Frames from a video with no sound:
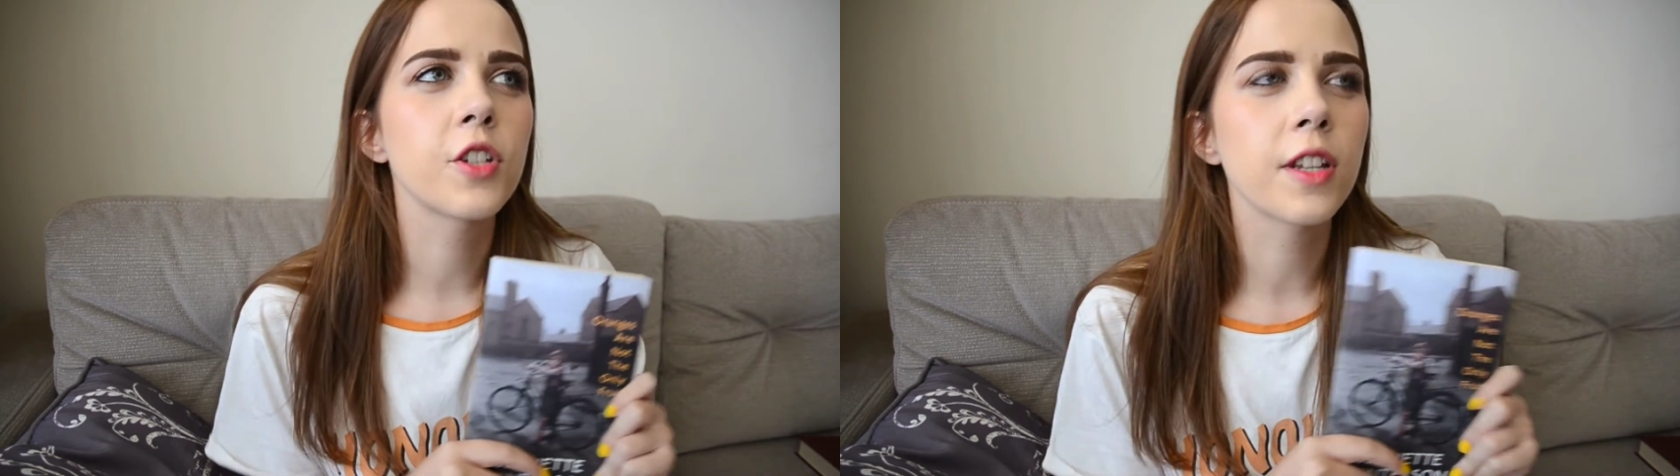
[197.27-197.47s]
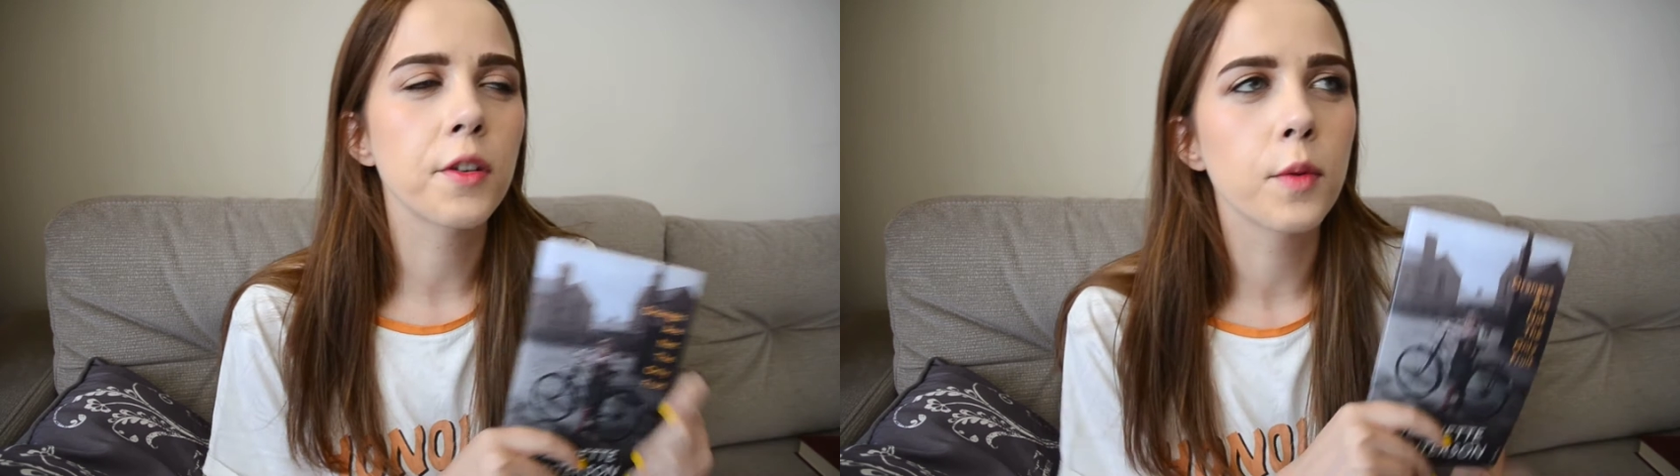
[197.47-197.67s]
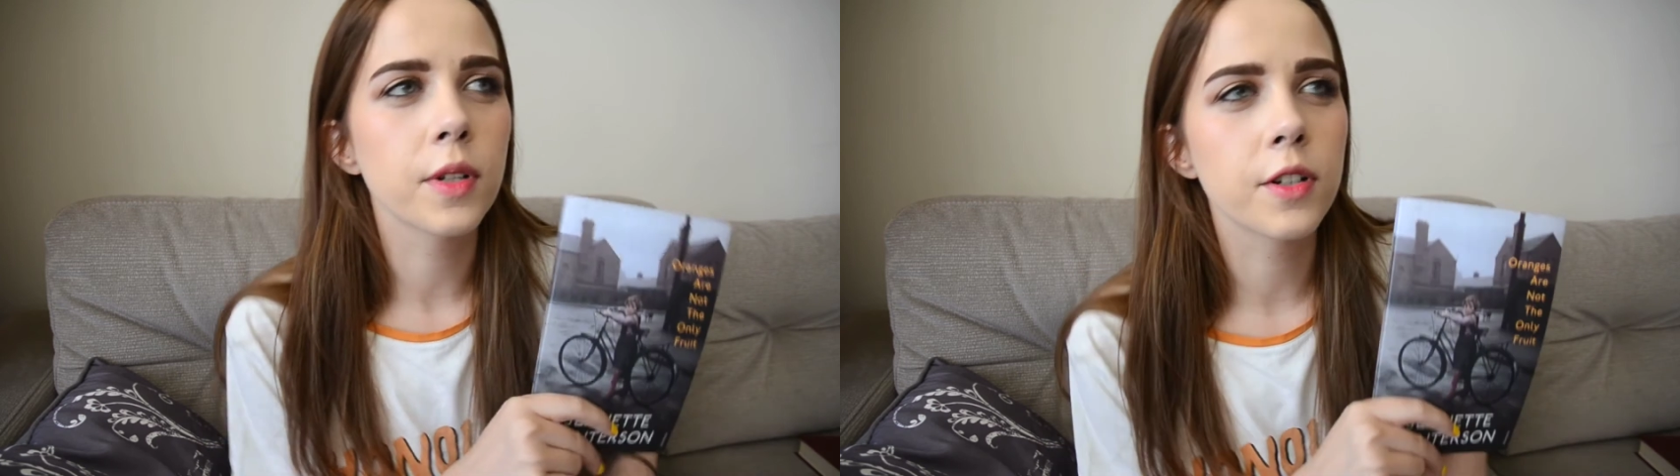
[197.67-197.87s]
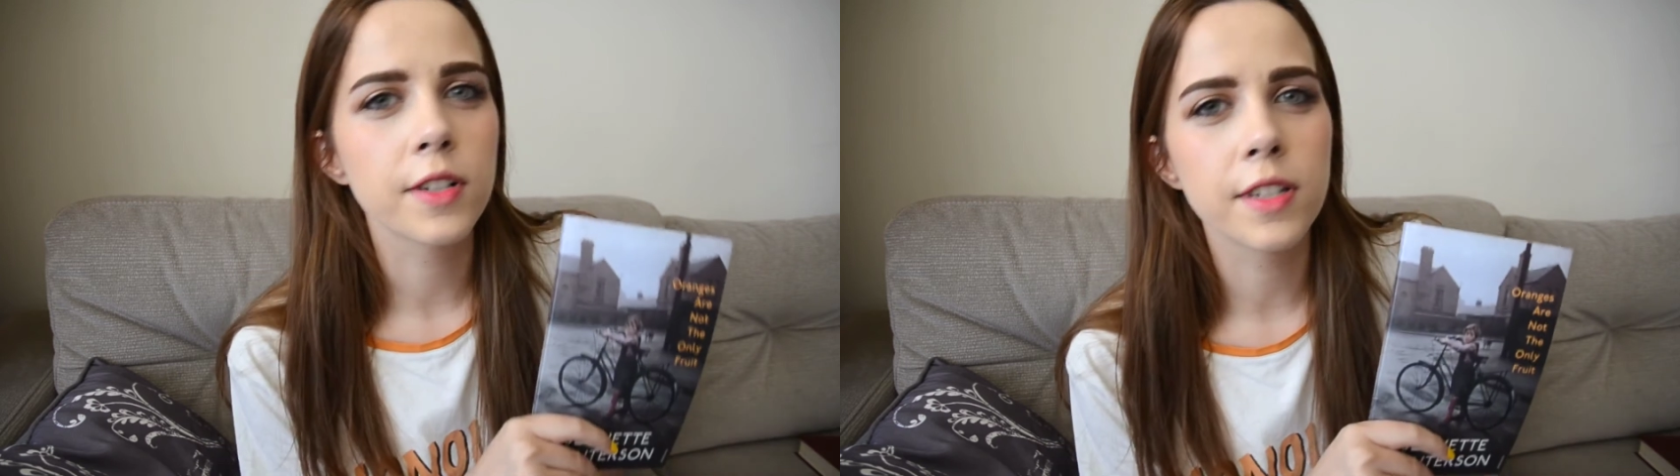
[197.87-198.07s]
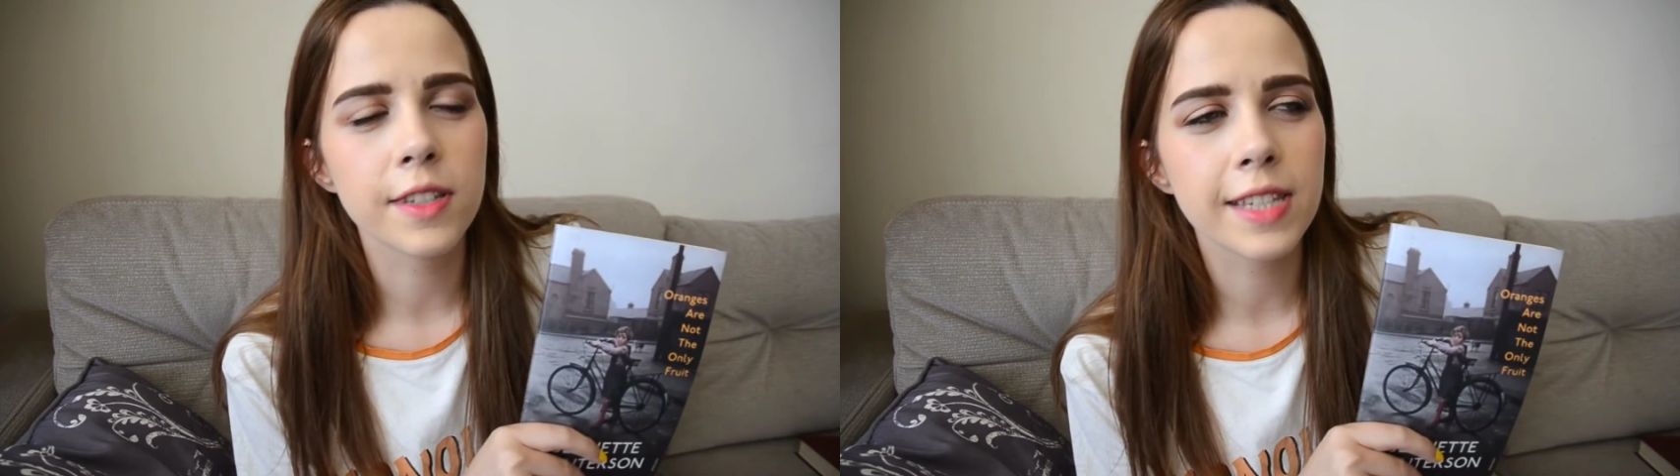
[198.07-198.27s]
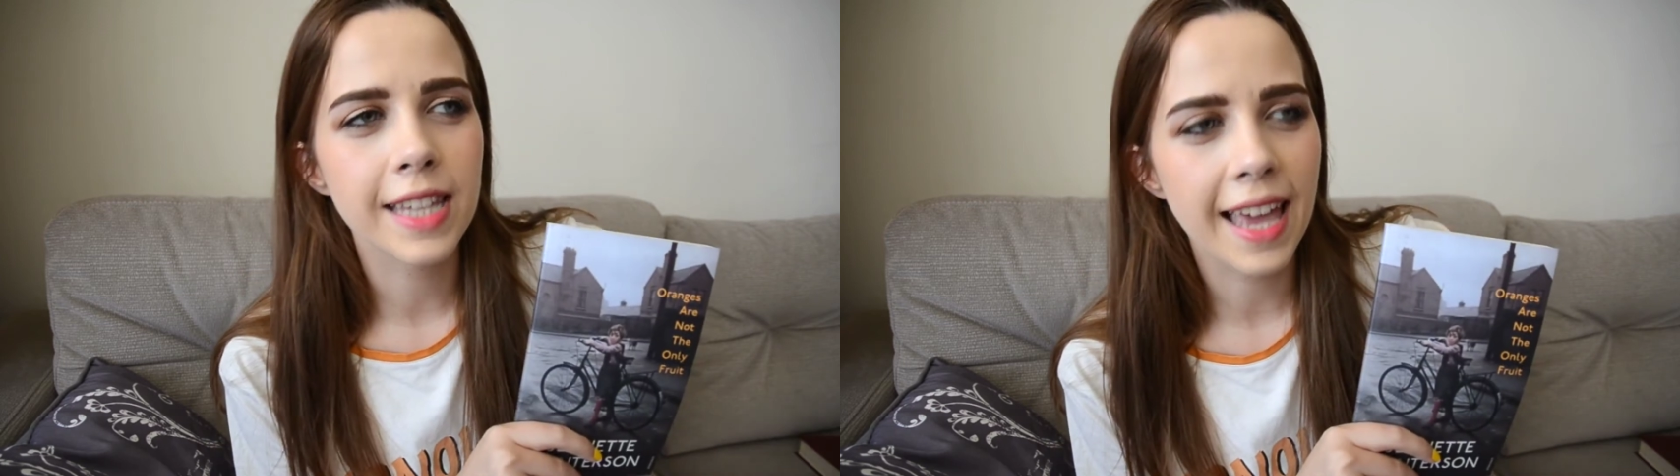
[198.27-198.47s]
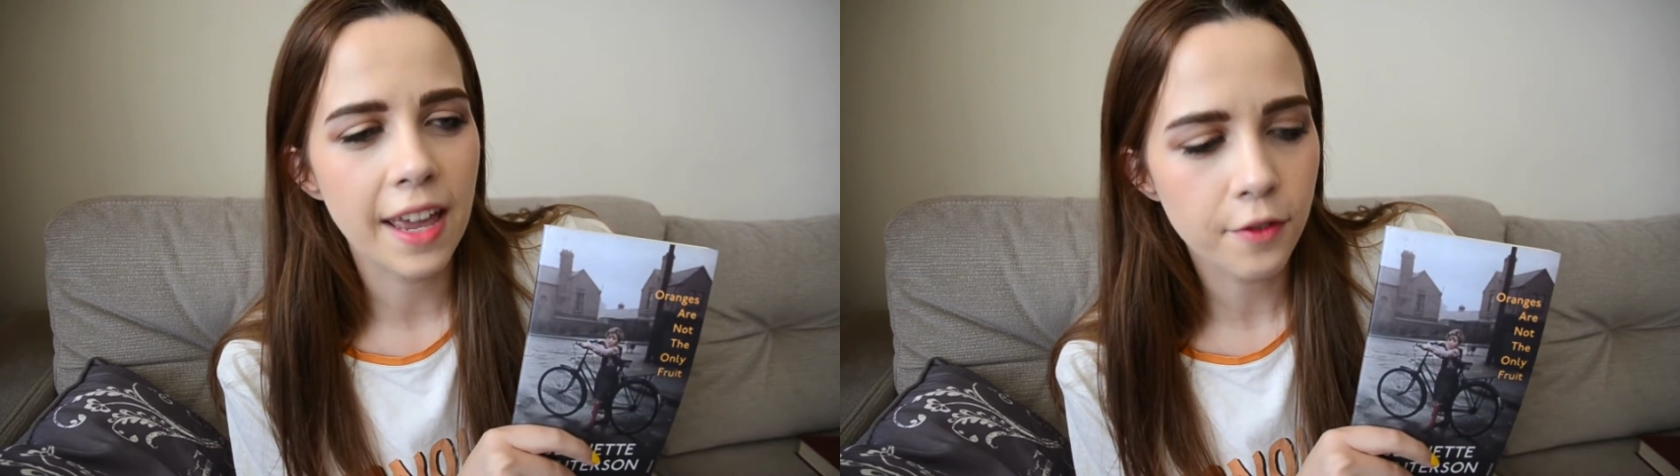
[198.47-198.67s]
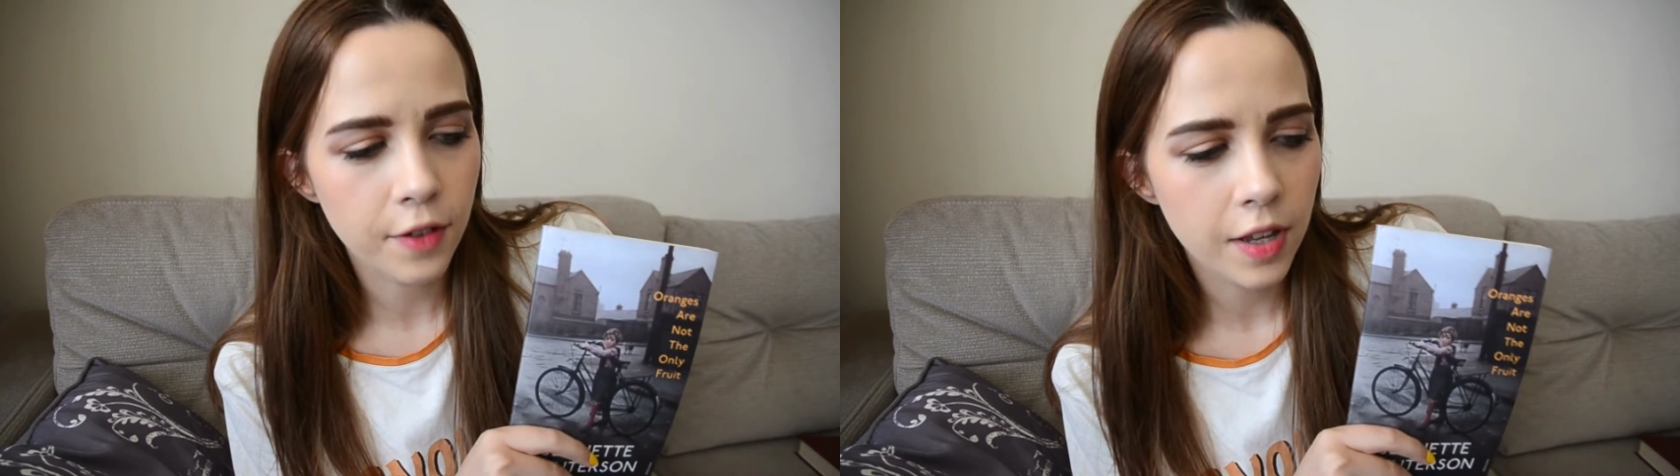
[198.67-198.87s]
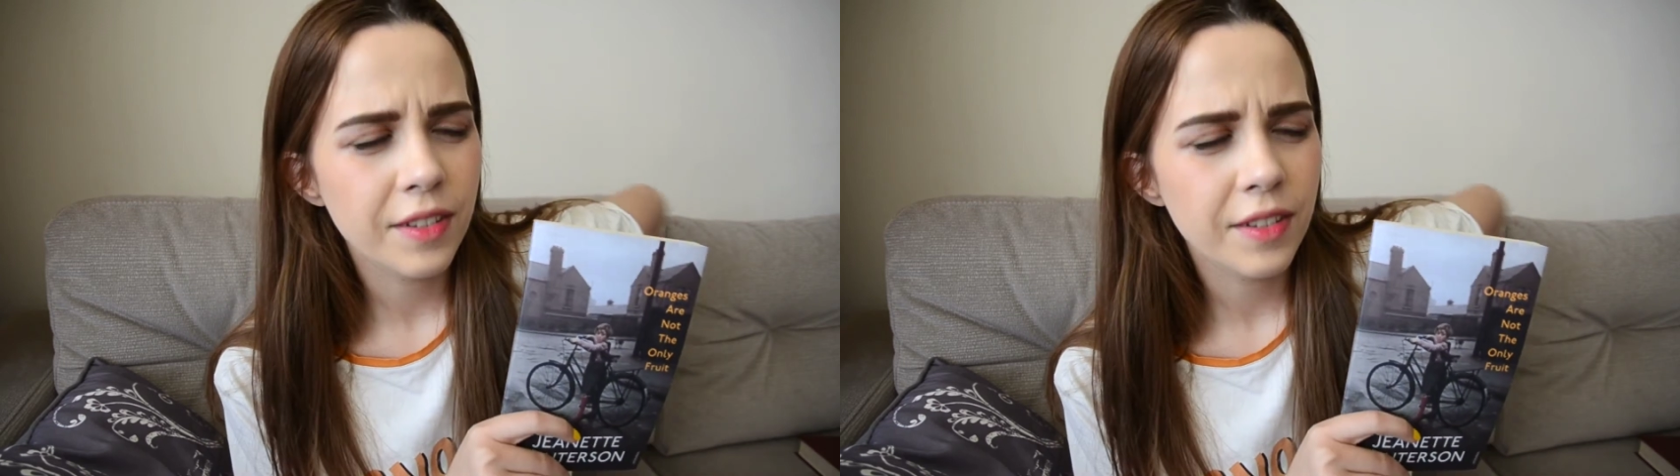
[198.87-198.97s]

Jeanette Winterson's life.